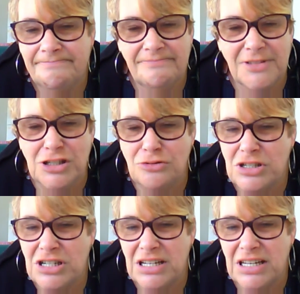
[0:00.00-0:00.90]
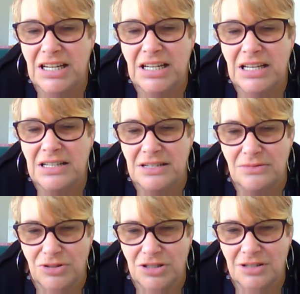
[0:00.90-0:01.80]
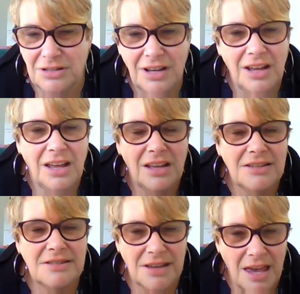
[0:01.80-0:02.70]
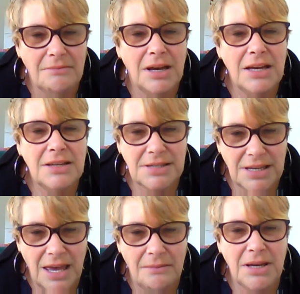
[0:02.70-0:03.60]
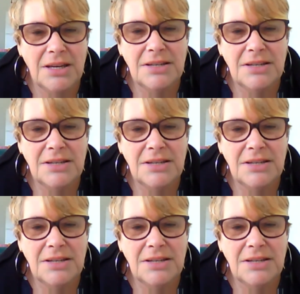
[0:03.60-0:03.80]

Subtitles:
Zilch, nutter, zilch. Scammer, scammer,